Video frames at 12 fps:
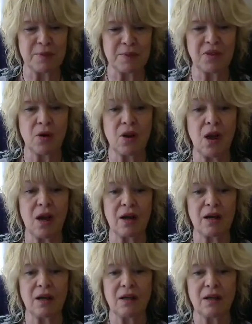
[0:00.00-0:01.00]
but there are a lot
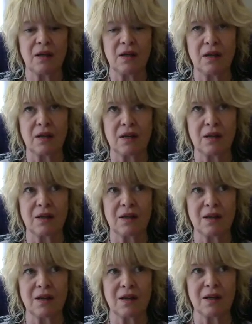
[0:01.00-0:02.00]

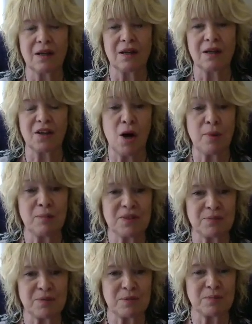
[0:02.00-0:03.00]
of common
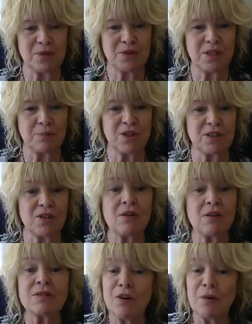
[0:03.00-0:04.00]
misperceptions
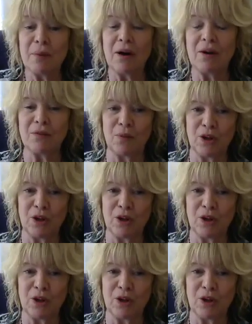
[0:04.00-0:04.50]
also about